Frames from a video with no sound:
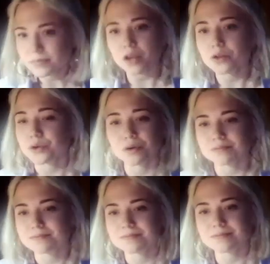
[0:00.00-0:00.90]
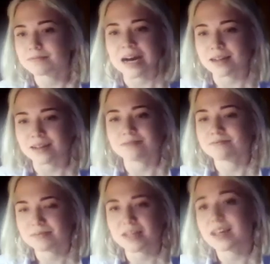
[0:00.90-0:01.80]
you know, money
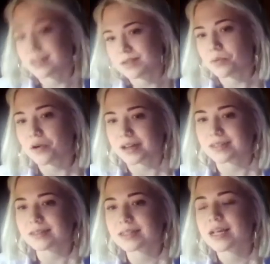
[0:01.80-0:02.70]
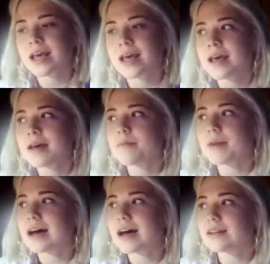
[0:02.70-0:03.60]
is important,
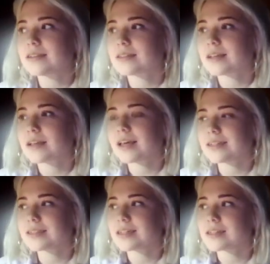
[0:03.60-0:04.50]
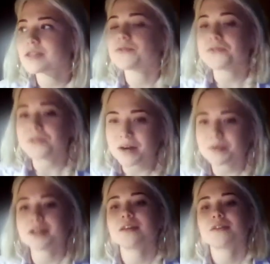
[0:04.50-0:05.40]
but it is
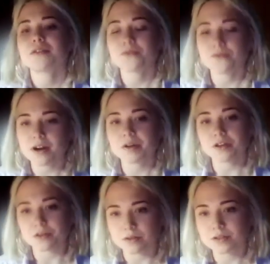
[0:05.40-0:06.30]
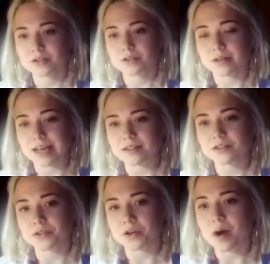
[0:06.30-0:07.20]
very, very good to get
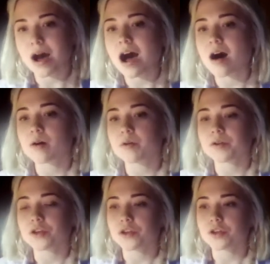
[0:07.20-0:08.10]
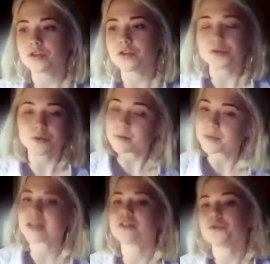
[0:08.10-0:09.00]
to know how
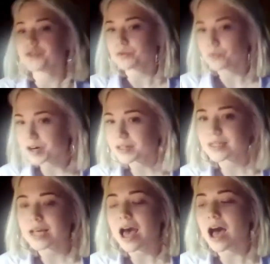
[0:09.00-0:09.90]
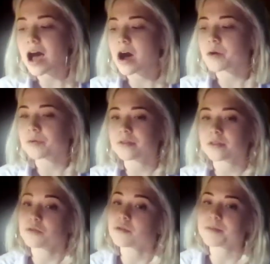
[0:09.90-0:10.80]
European Union work, how the
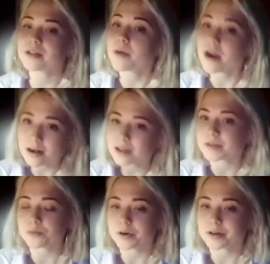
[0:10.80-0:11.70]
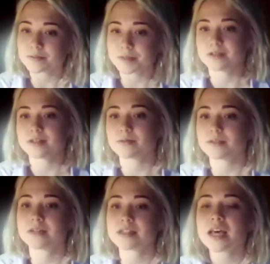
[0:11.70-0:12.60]
European Parliament work, because
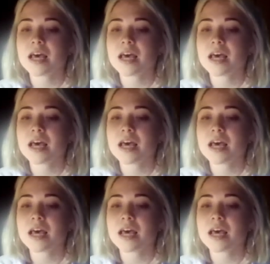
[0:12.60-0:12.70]
sometimes